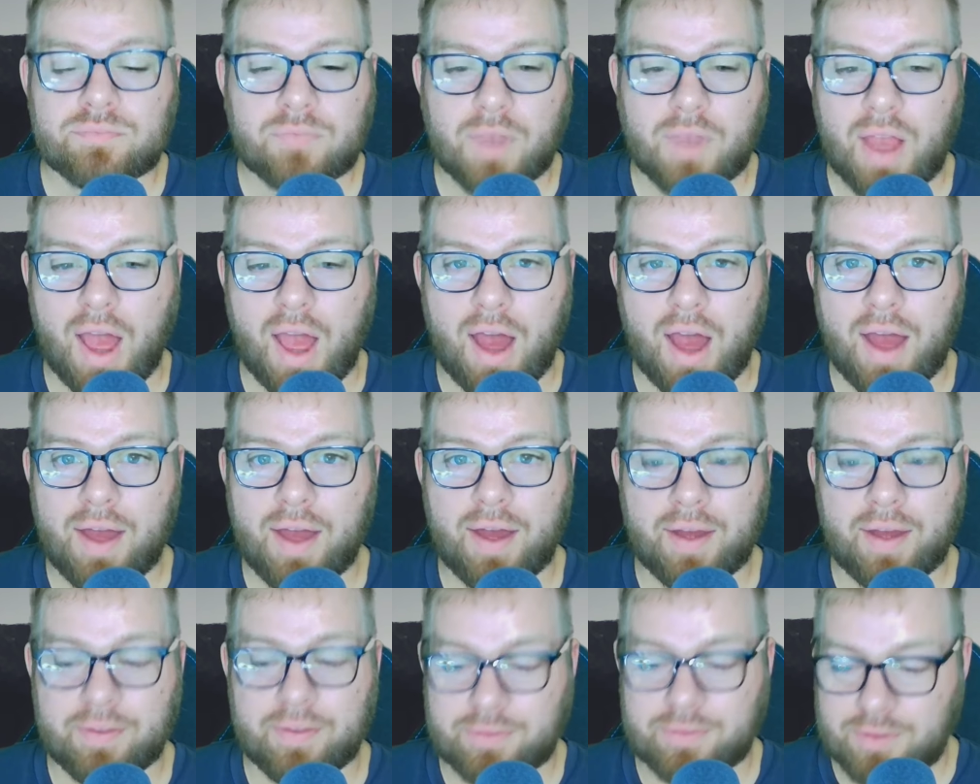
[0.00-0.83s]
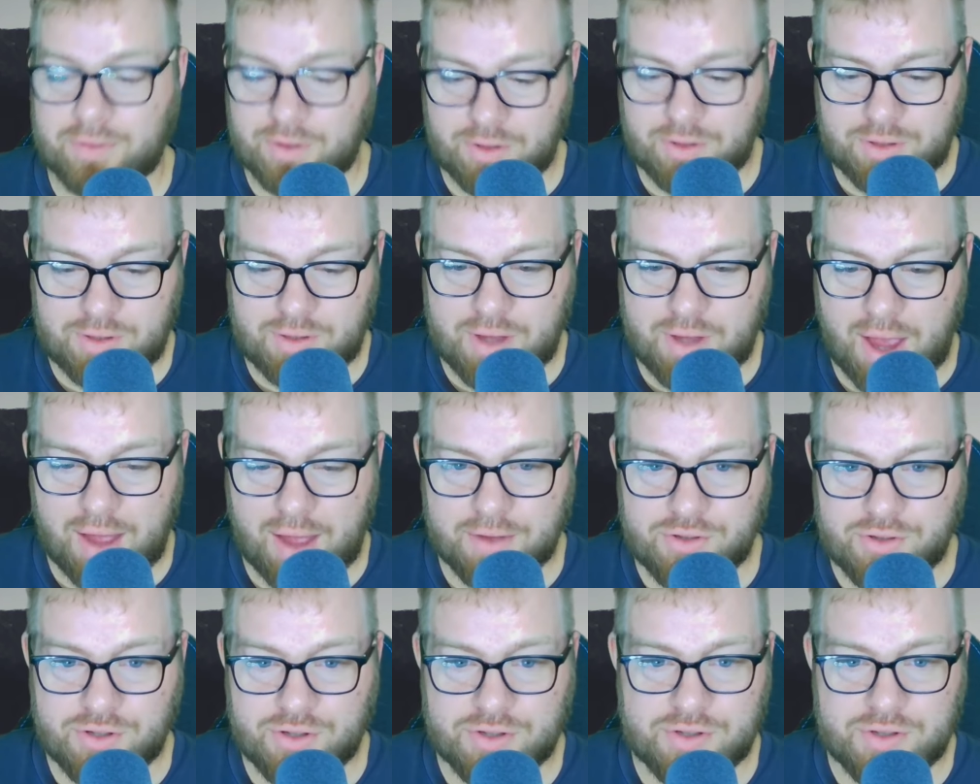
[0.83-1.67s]
I
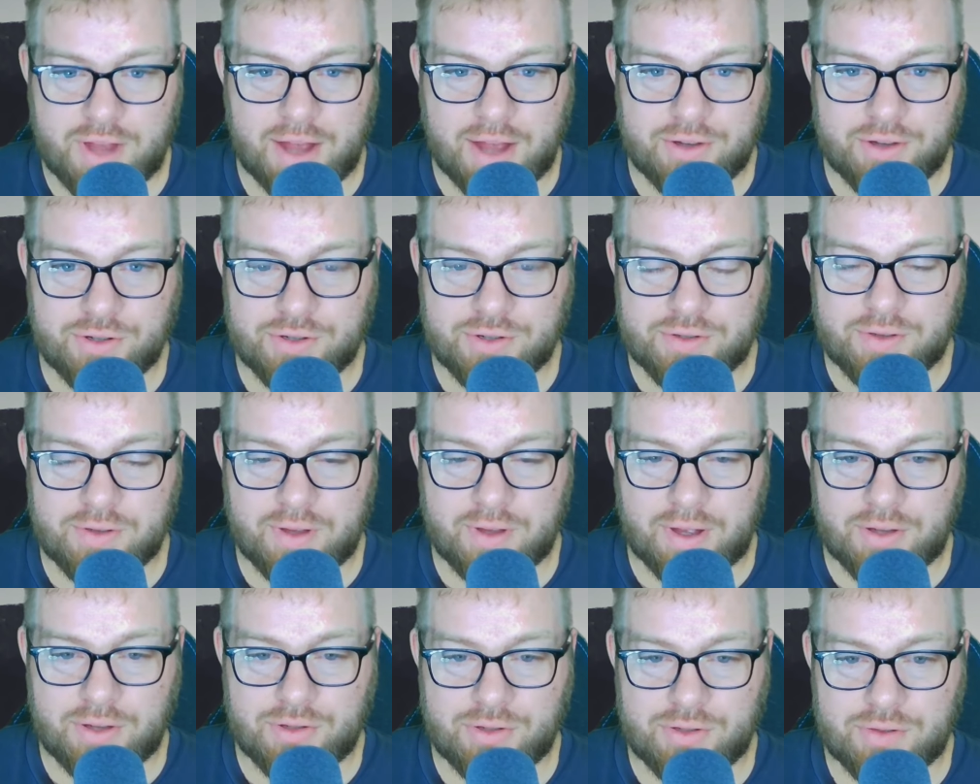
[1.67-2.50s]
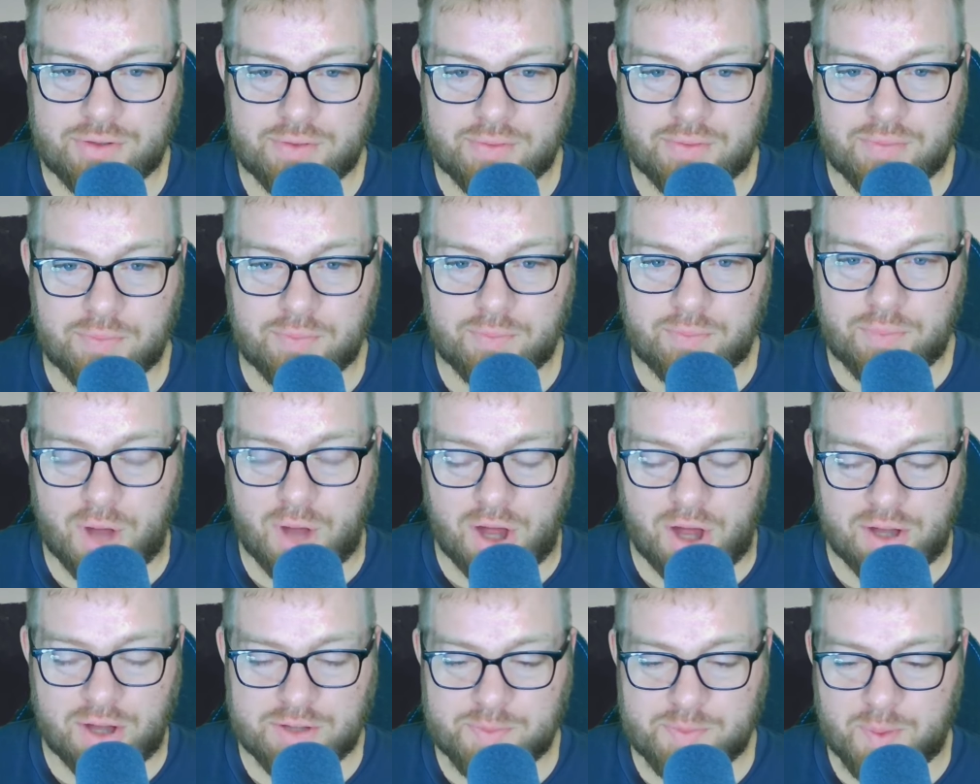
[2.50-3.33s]
just
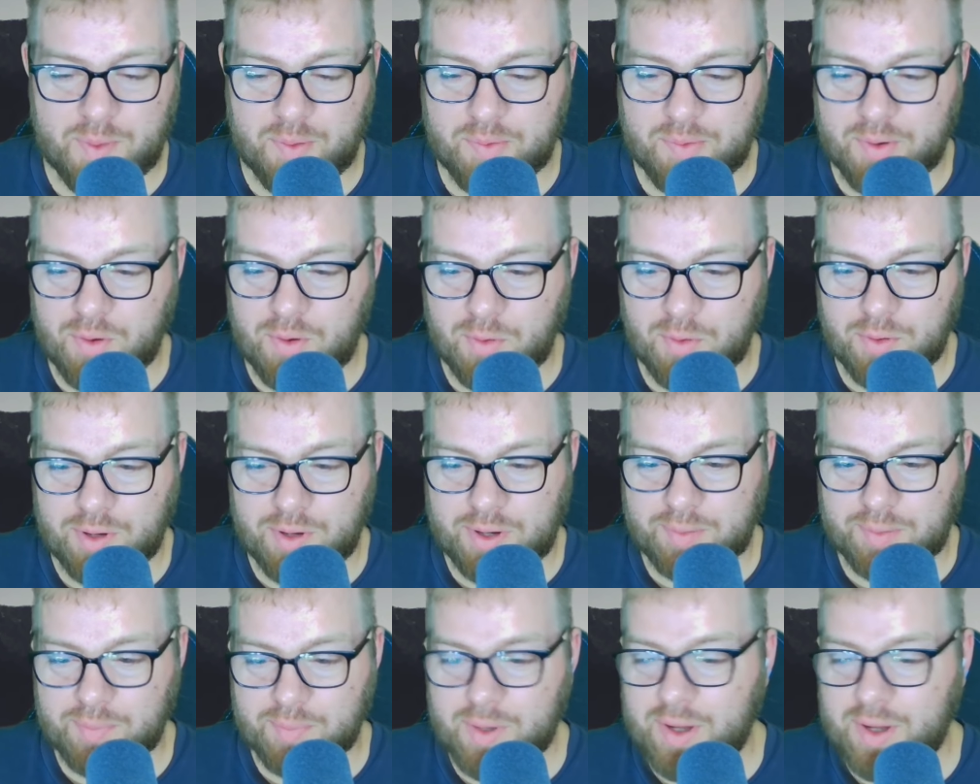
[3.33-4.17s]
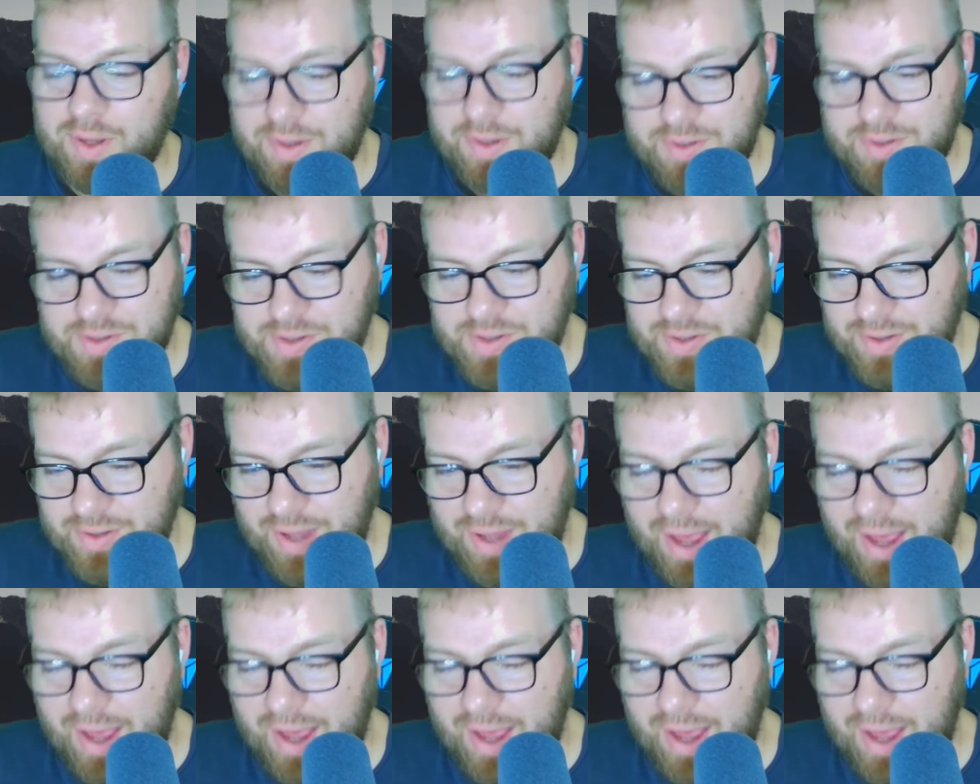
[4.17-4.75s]
paused my recording because